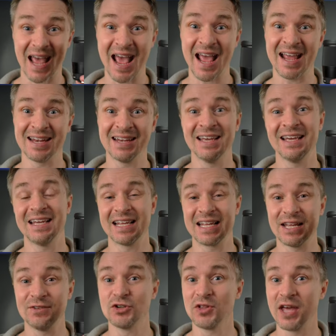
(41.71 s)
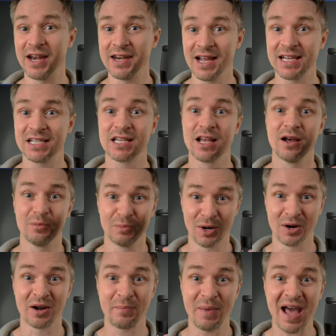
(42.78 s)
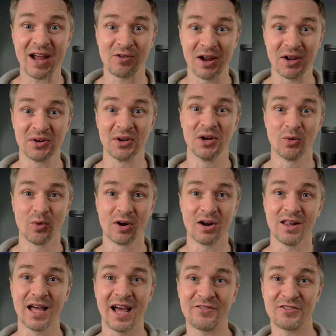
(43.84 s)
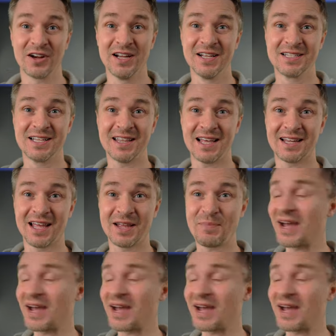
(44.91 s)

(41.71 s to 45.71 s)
and it gives you that nice blurry background we're all after. See that light